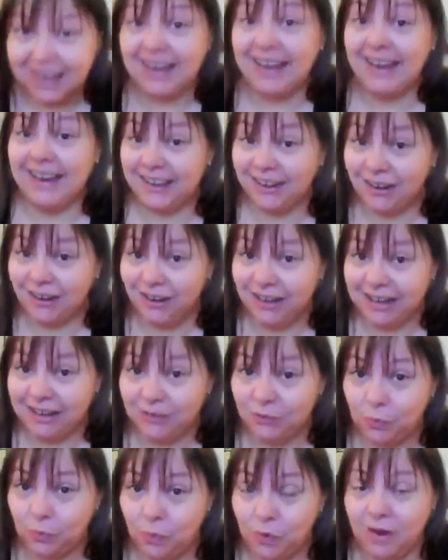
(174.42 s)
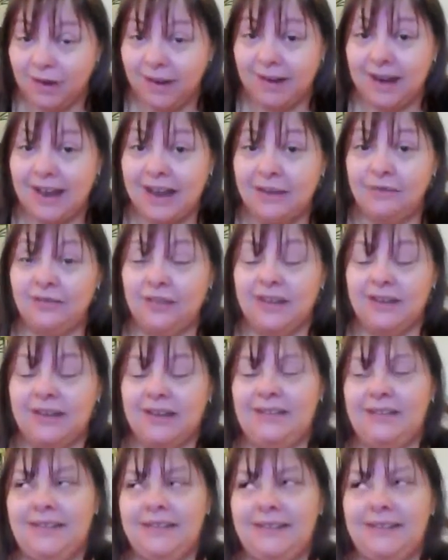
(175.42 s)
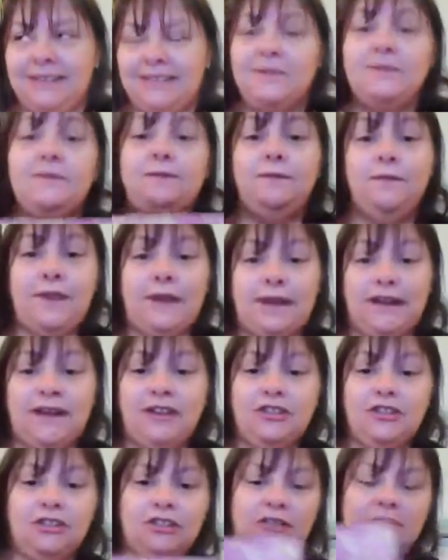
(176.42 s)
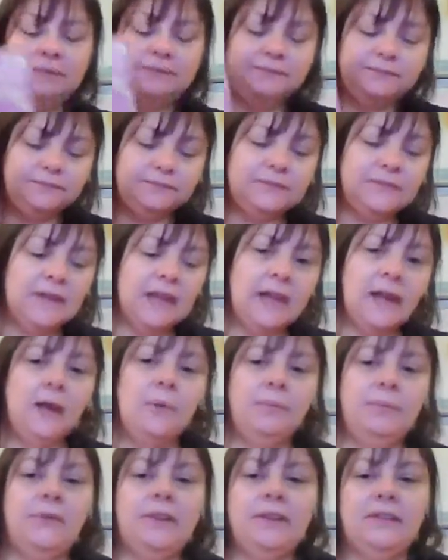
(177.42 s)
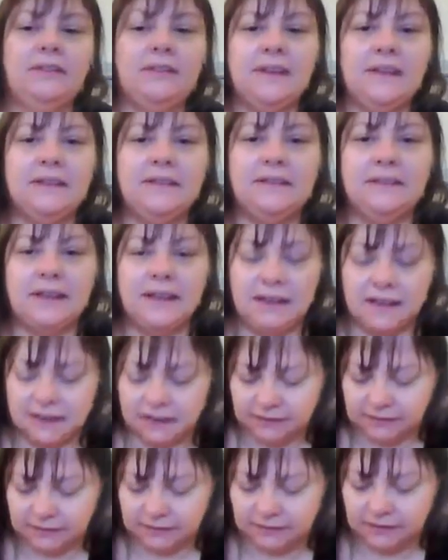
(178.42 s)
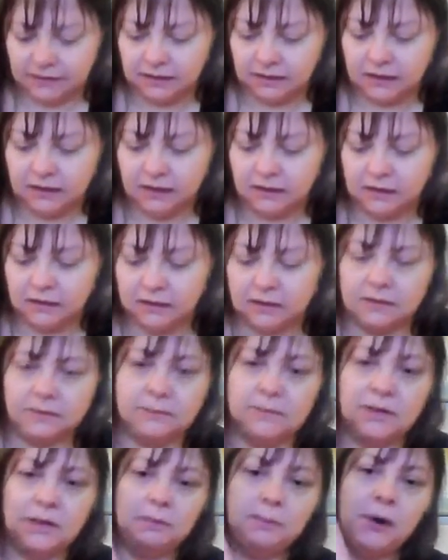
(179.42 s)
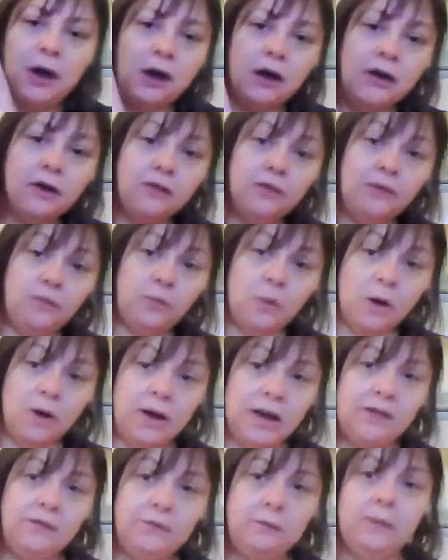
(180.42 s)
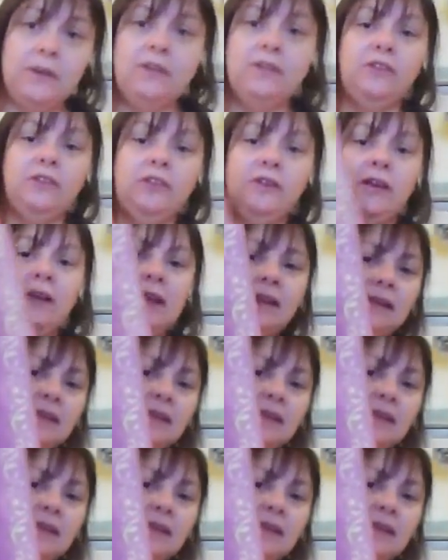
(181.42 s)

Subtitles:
here is what I've done. Now, this isn't finished, but this is part of what I've been doing,